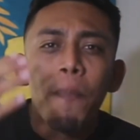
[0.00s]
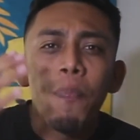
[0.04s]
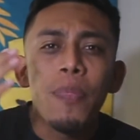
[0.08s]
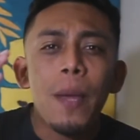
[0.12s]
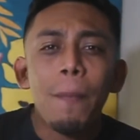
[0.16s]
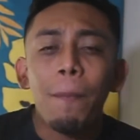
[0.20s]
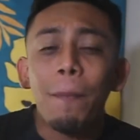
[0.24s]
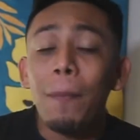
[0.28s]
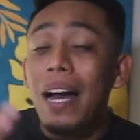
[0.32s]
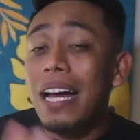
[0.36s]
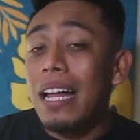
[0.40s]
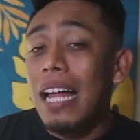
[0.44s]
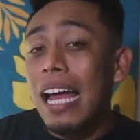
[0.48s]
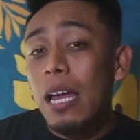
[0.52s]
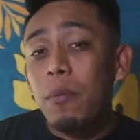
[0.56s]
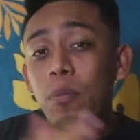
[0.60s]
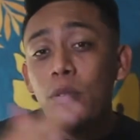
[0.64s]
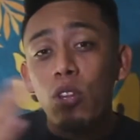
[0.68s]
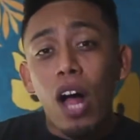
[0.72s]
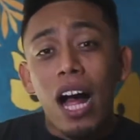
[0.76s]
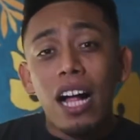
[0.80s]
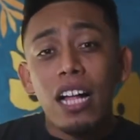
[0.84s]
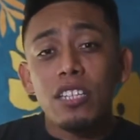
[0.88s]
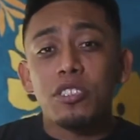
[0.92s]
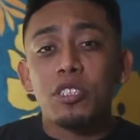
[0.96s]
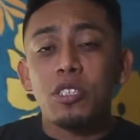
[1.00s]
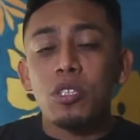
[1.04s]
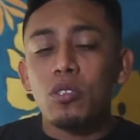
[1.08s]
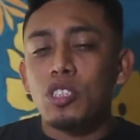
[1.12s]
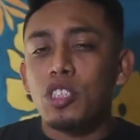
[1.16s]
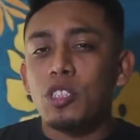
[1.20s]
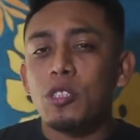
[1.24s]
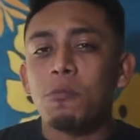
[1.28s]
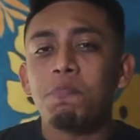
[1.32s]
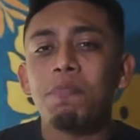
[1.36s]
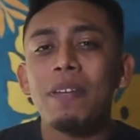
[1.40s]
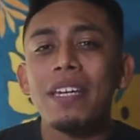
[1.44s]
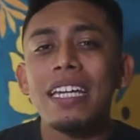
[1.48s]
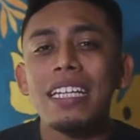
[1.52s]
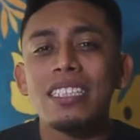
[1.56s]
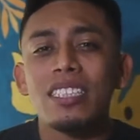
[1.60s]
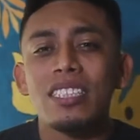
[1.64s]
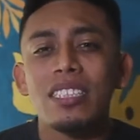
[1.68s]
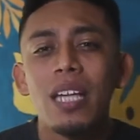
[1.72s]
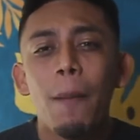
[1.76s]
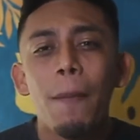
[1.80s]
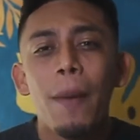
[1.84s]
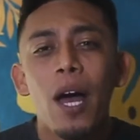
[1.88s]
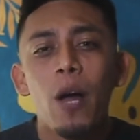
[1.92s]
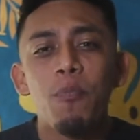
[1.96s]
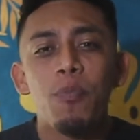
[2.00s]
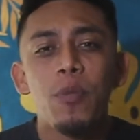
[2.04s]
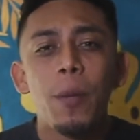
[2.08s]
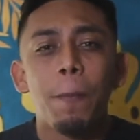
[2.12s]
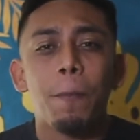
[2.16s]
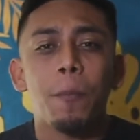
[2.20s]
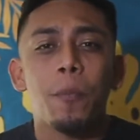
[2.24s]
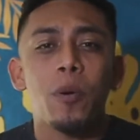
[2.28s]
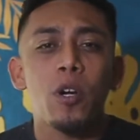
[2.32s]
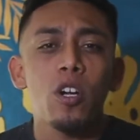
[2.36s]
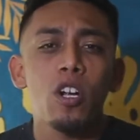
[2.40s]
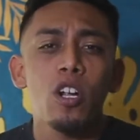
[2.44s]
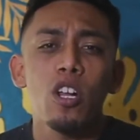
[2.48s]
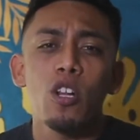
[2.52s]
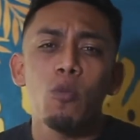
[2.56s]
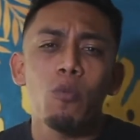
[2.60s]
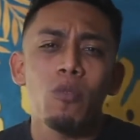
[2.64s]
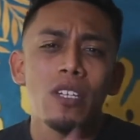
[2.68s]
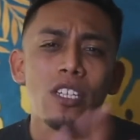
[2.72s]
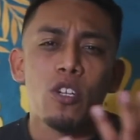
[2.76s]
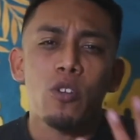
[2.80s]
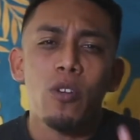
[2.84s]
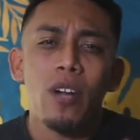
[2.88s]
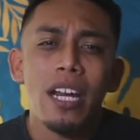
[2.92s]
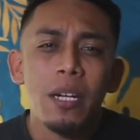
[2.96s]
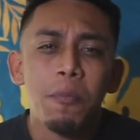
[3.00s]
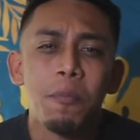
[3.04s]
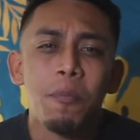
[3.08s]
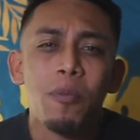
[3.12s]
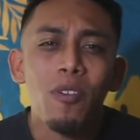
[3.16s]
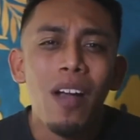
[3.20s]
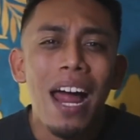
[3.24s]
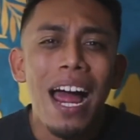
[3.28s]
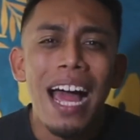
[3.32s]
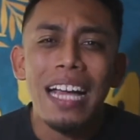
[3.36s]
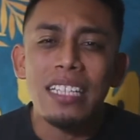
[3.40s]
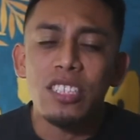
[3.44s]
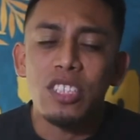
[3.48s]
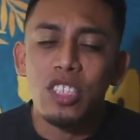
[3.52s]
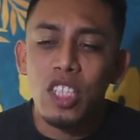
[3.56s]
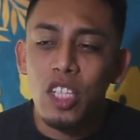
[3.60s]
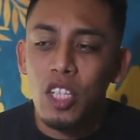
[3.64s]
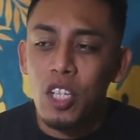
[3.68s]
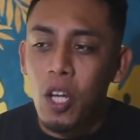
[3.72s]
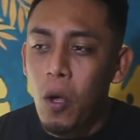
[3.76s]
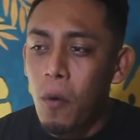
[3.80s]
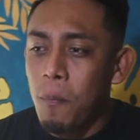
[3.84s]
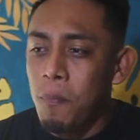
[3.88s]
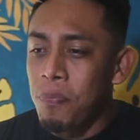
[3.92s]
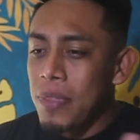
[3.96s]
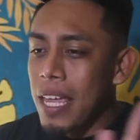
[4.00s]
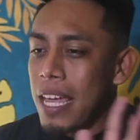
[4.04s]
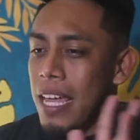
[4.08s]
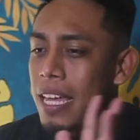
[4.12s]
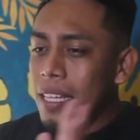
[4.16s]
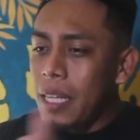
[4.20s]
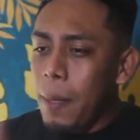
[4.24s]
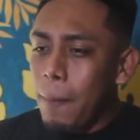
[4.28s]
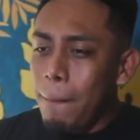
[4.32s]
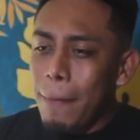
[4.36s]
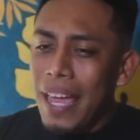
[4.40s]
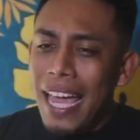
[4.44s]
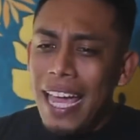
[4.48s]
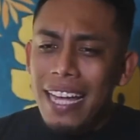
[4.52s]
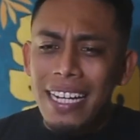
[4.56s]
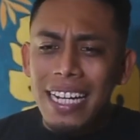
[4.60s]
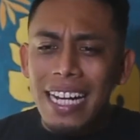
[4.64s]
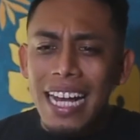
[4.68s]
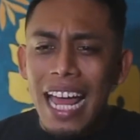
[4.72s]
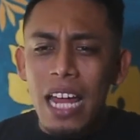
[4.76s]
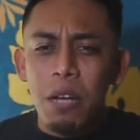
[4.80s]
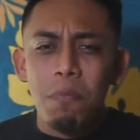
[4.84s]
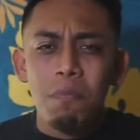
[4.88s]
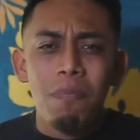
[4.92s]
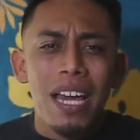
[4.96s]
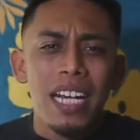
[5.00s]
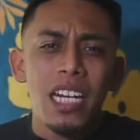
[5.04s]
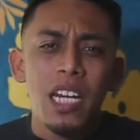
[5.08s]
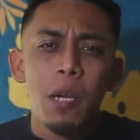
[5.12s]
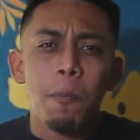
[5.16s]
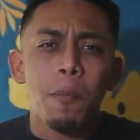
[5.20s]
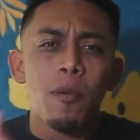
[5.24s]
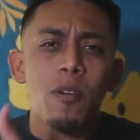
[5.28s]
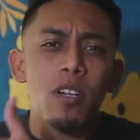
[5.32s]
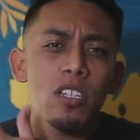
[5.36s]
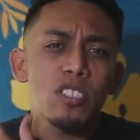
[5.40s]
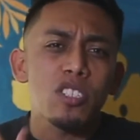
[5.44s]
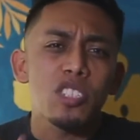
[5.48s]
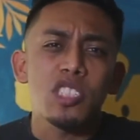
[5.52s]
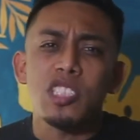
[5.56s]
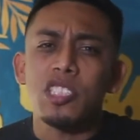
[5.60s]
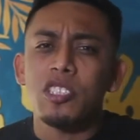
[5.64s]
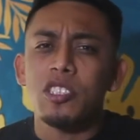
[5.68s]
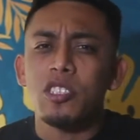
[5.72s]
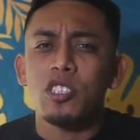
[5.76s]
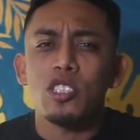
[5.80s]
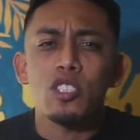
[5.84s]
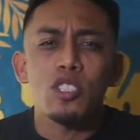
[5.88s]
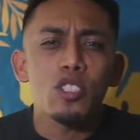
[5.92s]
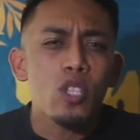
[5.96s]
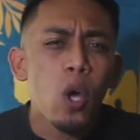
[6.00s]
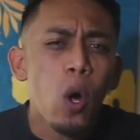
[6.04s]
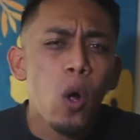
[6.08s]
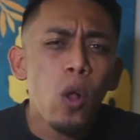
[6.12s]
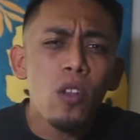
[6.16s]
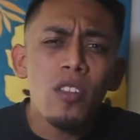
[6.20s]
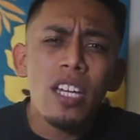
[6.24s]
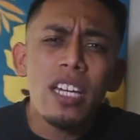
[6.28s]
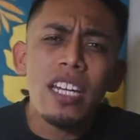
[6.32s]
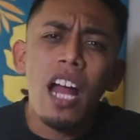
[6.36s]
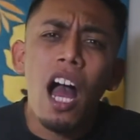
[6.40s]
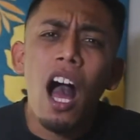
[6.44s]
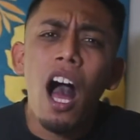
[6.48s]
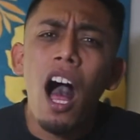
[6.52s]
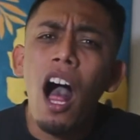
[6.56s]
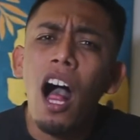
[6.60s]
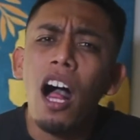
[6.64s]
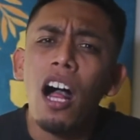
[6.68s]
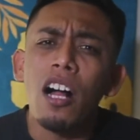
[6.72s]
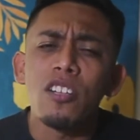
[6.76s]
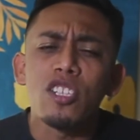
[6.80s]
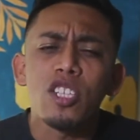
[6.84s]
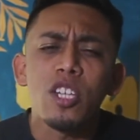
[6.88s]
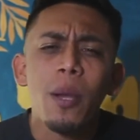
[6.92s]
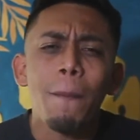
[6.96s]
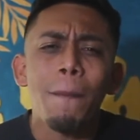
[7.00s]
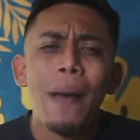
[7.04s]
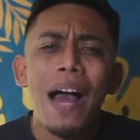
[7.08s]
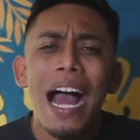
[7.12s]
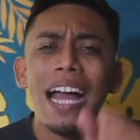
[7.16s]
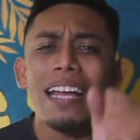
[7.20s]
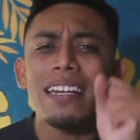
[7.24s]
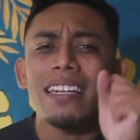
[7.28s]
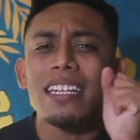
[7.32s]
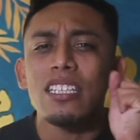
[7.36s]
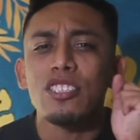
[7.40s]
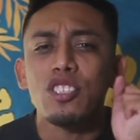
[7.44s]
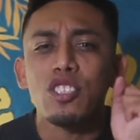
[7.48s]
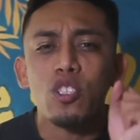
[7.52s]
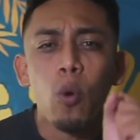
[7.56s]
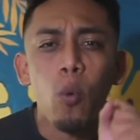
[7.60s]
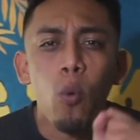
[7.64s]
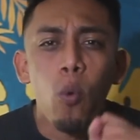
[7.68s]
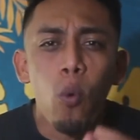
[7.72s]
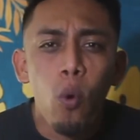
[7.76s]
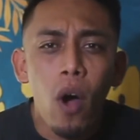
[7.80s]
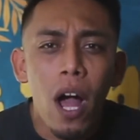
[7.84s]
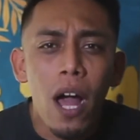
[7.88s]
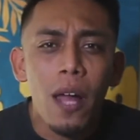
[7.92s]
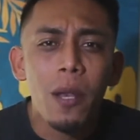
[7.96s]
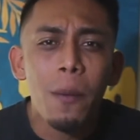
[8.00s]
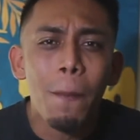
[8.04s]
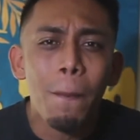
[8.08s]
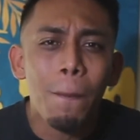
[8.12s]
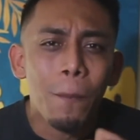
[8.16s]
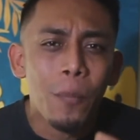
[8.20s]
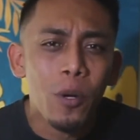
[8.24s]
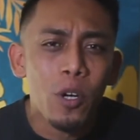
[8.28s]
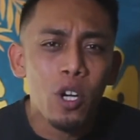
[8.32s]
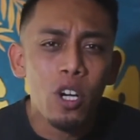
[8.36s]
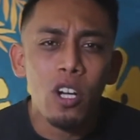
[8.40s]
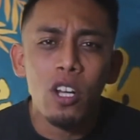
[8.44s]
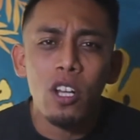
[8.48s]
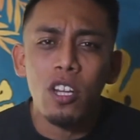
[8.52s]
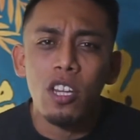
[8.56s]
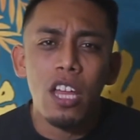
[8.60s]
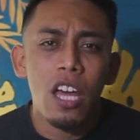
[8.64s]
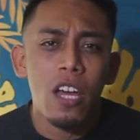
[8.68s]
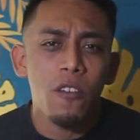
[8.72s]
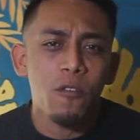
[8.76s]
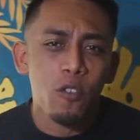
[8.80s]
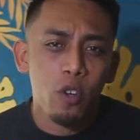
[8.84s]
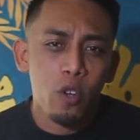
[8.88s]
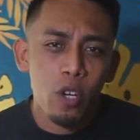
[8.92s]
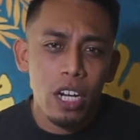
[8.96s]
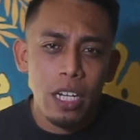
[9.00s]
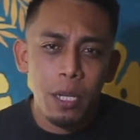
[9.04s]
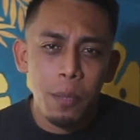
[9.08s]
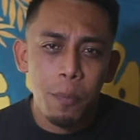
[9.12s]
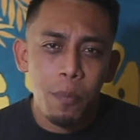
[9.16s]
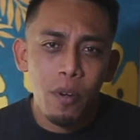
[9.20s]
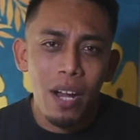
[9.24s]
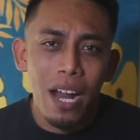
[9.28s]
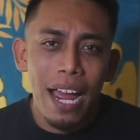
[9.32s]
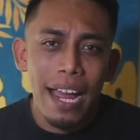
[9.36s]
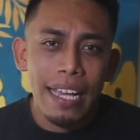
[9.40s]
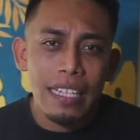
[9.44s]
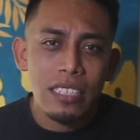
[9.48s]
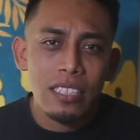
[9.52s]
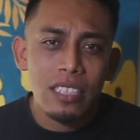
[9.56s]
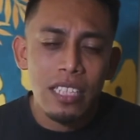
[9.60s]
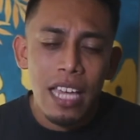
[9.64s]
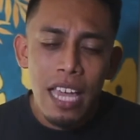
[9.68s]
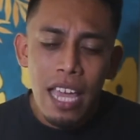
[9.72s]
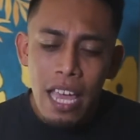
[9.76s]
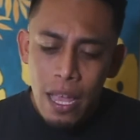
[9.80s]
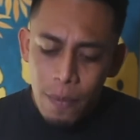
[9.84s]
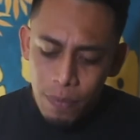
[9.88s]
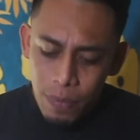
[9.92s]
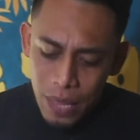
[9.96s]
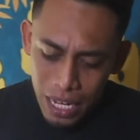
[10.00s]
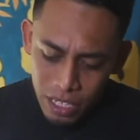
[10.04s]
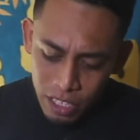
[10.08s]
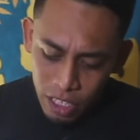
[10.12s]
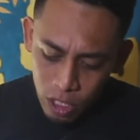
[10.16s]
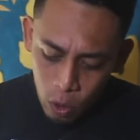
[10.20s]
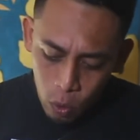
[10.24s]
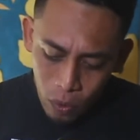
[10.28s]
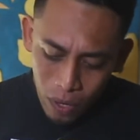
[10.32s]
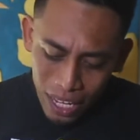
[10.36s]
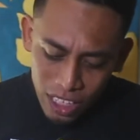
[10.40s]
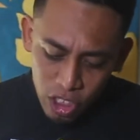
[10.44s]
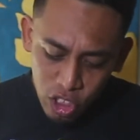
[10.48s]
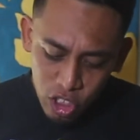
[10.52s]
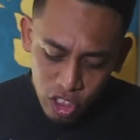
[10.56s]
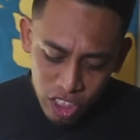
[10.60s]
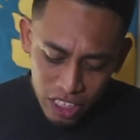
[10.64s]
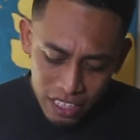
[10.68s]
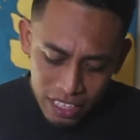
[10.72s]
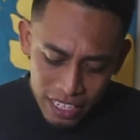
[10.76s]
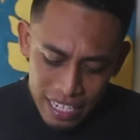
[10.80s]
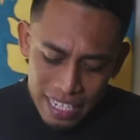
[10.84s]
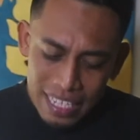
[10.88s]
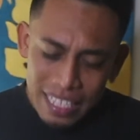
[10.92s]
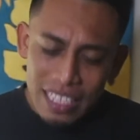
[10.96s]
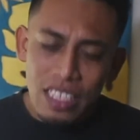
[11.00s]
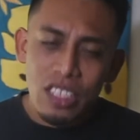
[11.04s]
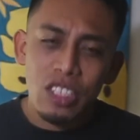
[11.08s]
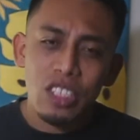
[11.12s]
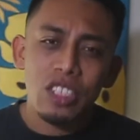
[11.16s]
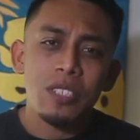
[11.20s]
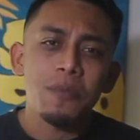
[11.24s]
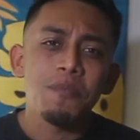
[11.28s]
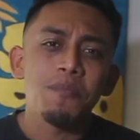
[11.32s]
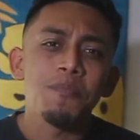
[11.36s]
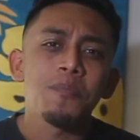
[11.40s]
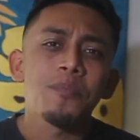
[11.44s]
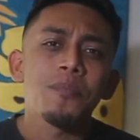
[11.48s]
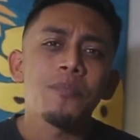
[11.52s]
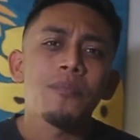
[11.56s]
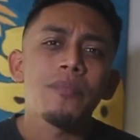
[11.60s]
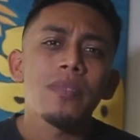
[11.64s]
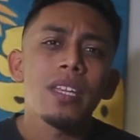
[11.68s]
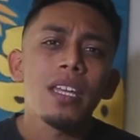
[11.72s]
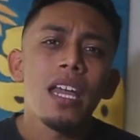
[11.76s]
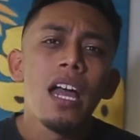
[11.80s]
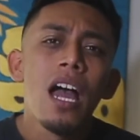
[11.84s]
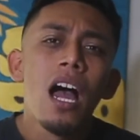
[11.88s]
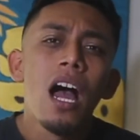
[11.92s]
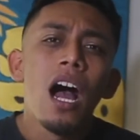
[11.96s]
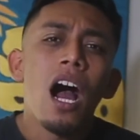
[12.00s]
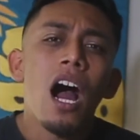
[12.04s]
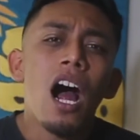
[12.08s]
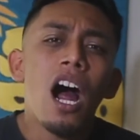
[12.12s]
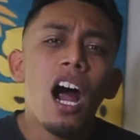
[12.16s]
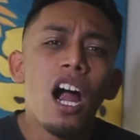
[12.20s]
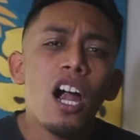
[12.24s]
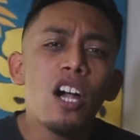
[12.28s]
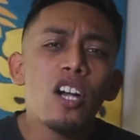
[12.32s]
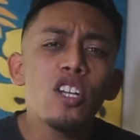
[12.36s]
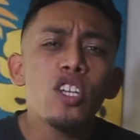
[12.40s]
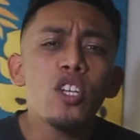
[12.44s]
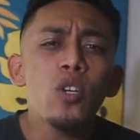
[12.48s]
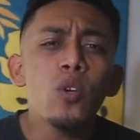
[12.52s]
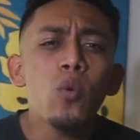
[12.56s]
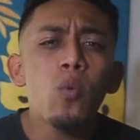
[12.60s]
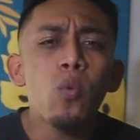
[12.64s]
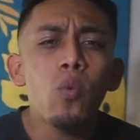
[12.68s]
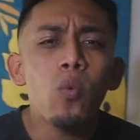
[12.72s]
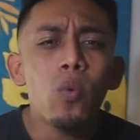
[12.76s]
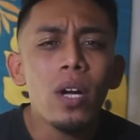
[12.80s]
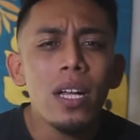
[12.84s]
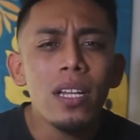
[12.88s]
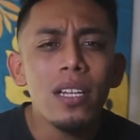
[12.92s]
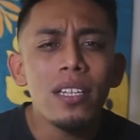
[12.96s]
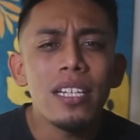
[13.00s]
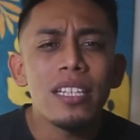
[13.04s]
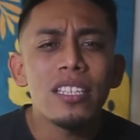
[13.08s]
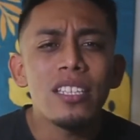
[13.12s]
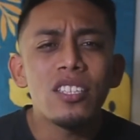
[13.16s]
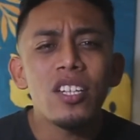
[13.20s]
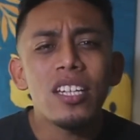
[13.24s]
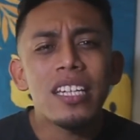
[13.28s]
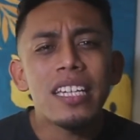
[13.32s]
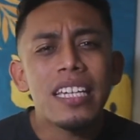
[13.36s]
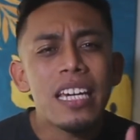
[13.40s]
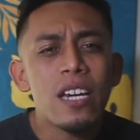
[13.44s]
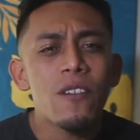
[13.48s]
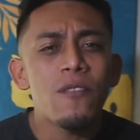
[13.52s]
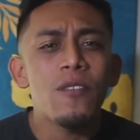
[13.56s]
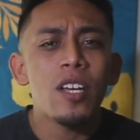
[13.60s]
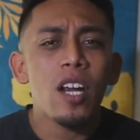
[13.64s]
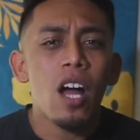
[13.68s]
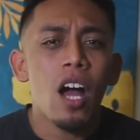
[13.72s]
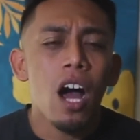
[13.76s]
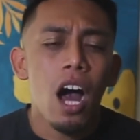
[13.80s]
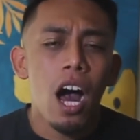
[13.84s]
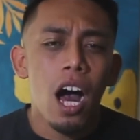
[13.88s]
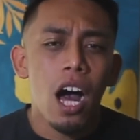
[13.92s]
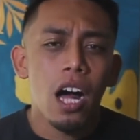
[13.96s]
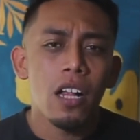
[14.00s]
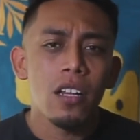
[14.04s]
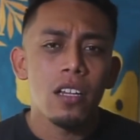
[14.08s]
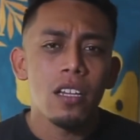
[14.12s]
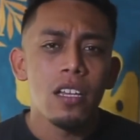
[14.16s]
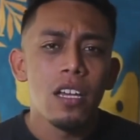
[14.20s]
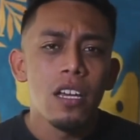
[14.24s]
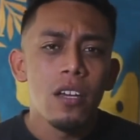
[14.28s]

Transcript: The Bible also speaks about the pearl with great price. You know, the man that had many pearls sold it all to buy this one pearl of great price. Now the question is, are you willing to give it all